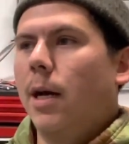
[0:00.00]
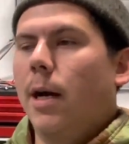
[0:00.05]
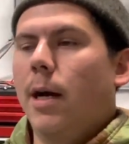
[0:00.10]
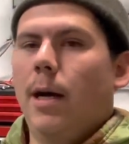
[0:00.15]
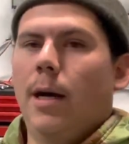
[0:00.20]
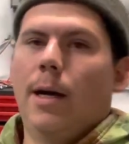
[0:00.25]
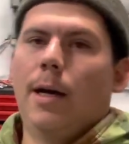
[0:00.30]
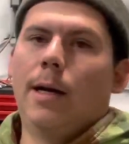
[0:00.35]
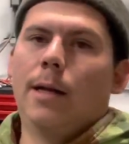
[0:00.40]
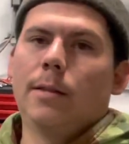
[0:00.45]

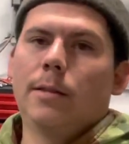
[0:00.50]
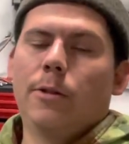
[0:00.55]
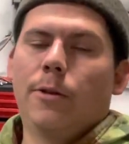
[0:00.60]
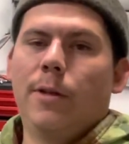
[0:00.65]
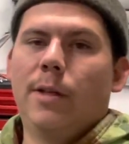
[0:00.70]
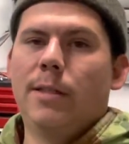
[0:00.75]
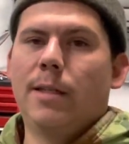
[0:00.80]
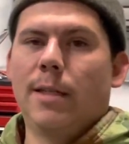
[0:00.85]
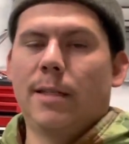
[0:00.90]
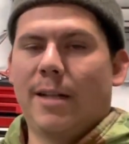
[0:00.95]
So
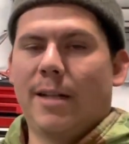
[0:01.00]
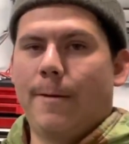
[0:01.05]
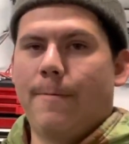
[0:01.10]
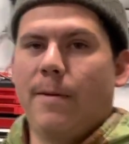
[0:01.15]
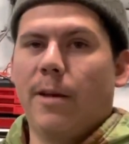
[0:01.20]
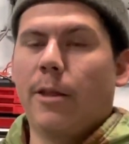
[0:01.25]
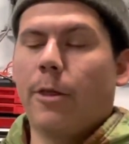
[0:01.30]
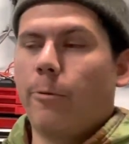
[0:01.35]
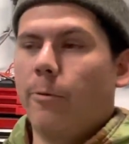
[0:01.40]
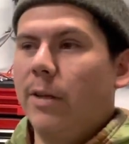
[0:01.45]
this thing's gonna be
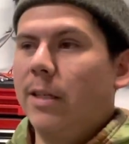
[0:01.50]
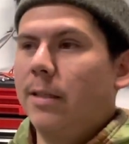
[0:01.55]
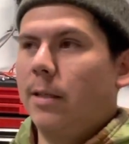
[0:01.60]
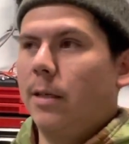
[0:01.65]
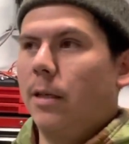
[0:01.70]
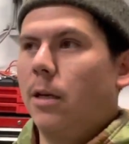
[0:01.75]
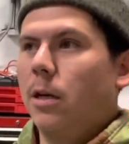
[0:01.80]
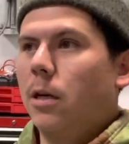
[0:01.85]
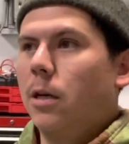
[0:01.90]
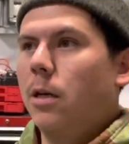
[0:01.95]
a
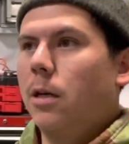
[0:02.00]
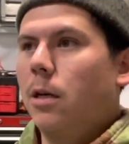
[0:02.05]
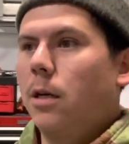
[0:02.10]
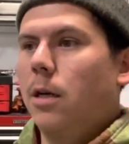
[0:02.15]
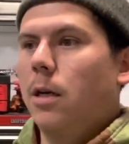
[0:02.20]
3-seater.